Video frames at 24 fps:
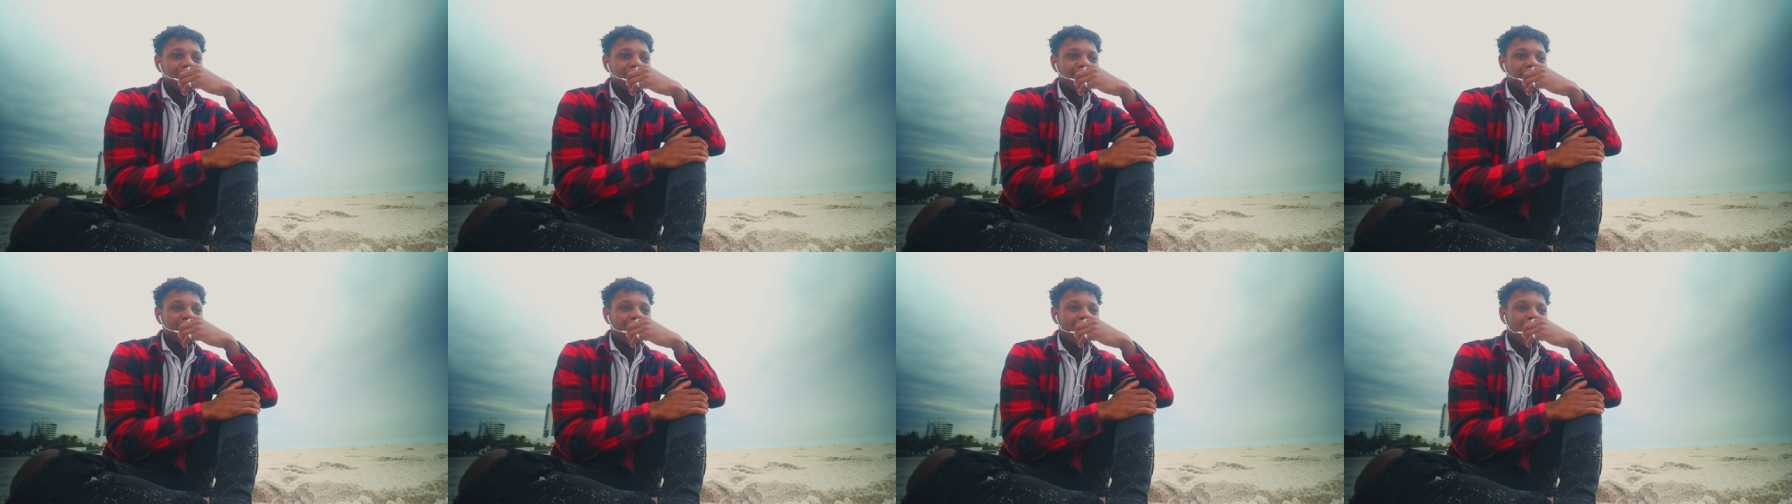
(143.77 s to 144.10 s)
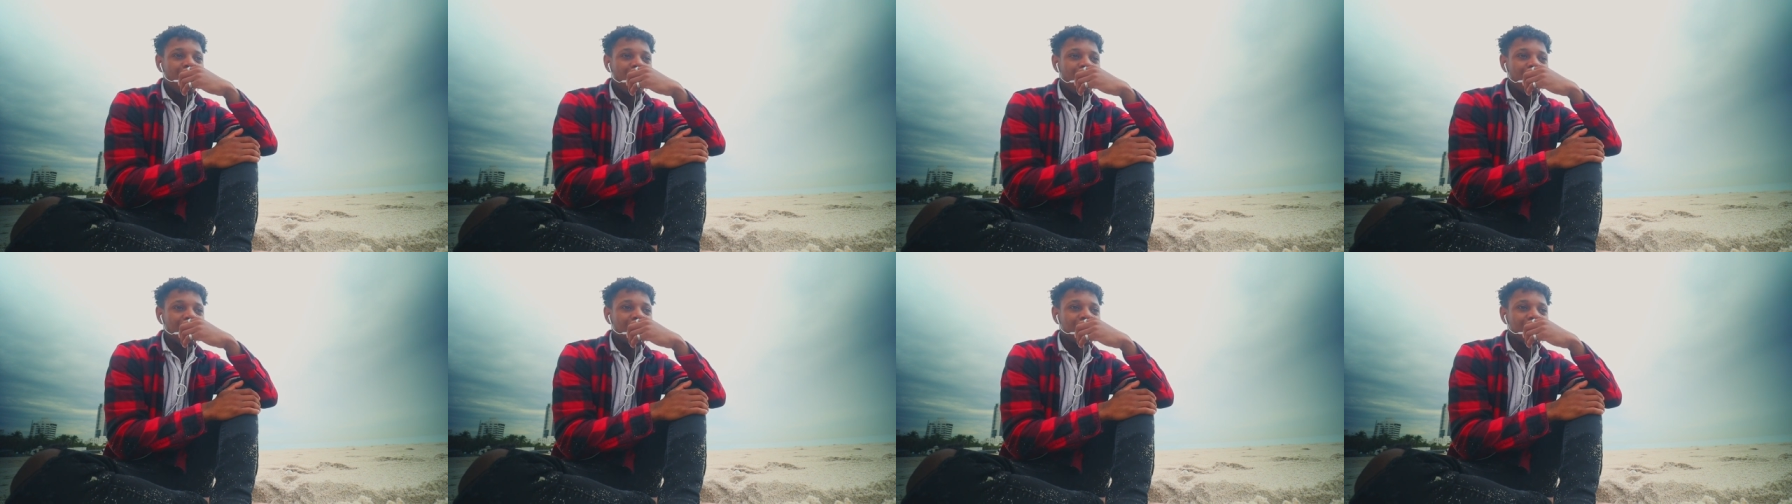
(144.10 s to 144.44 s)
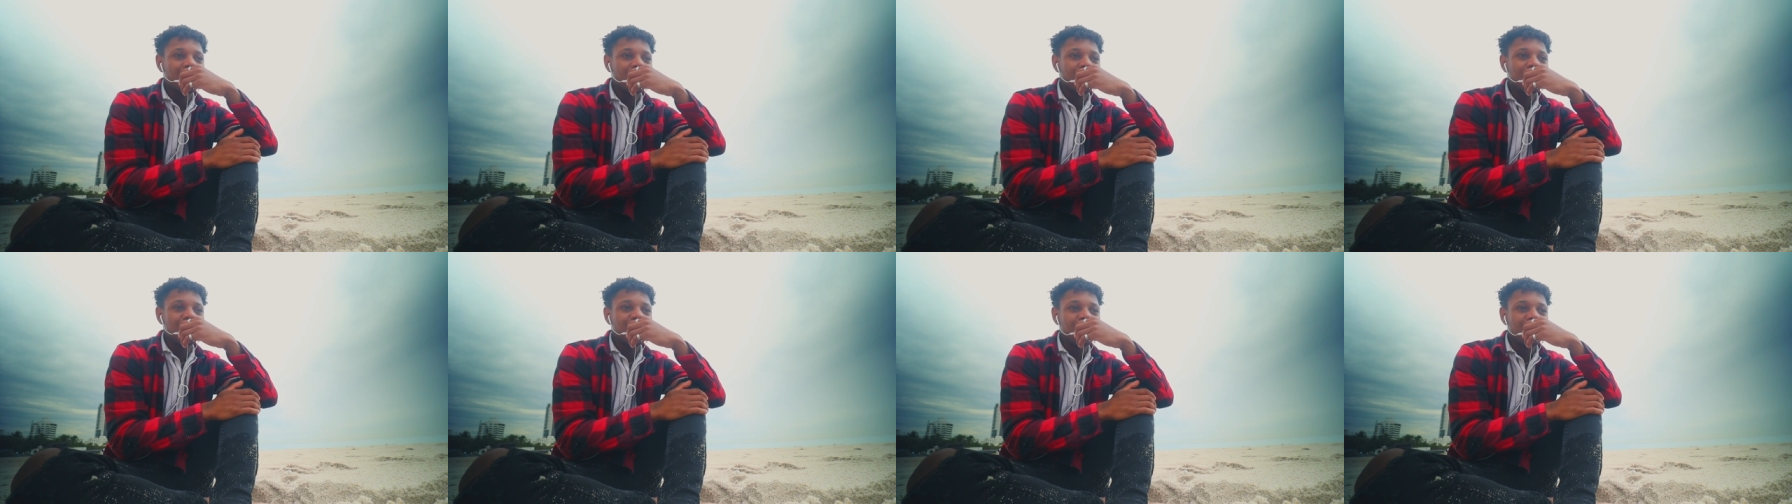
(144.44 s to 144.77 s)
there are
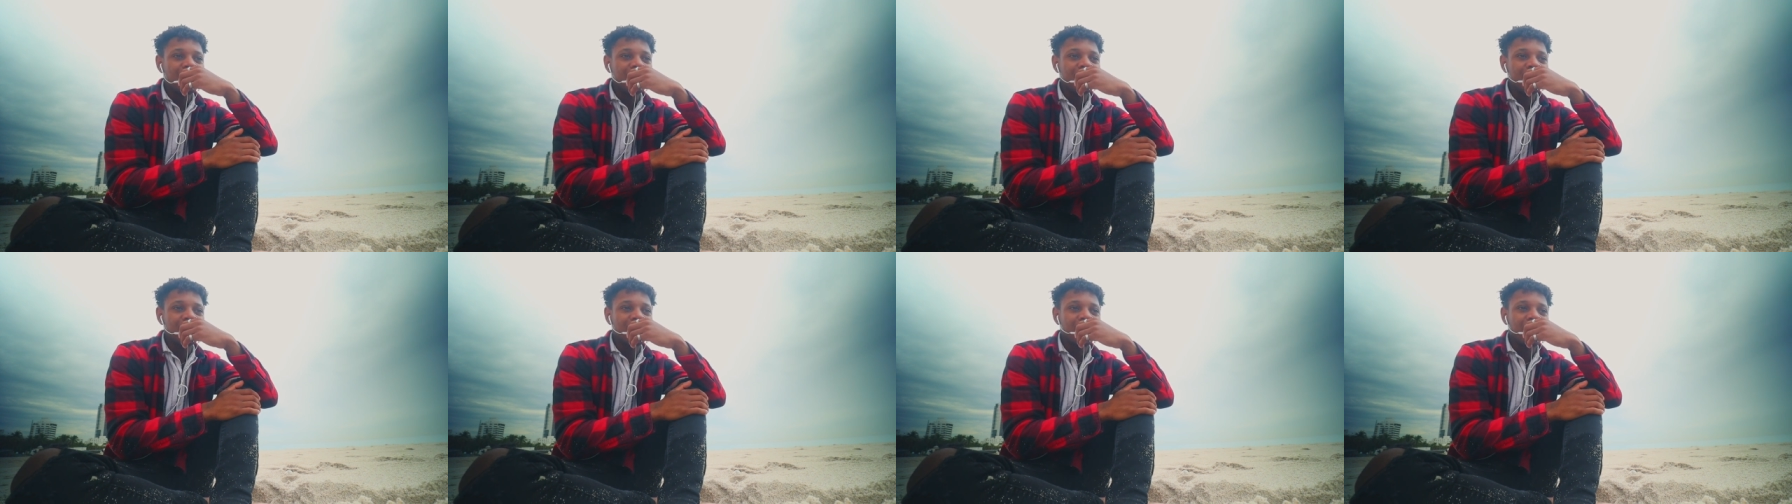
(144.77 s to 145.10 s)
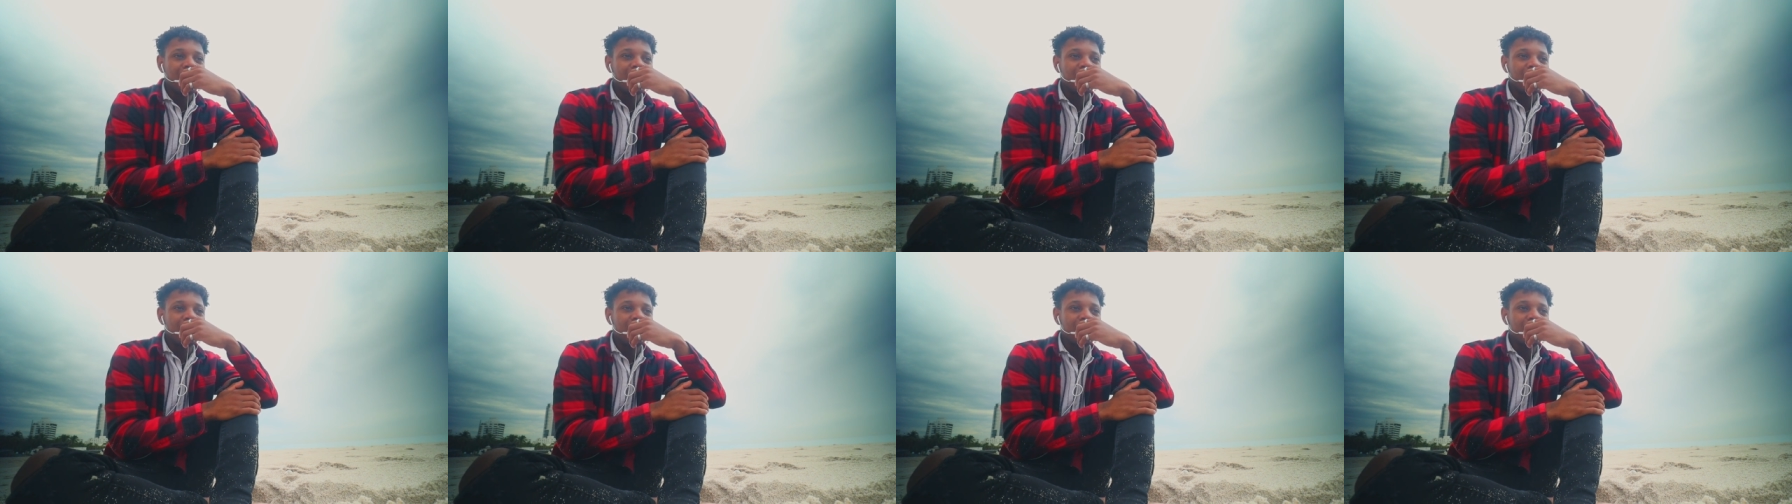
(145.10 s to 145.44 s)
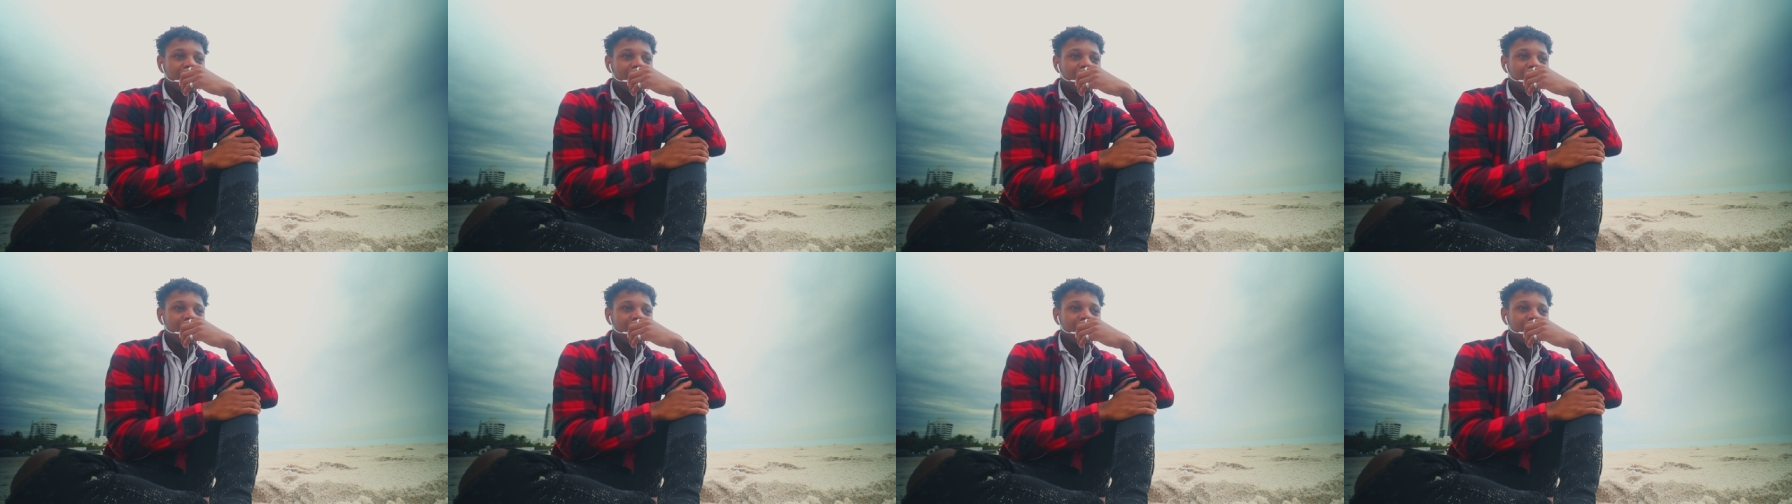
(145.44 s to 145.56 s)
some things that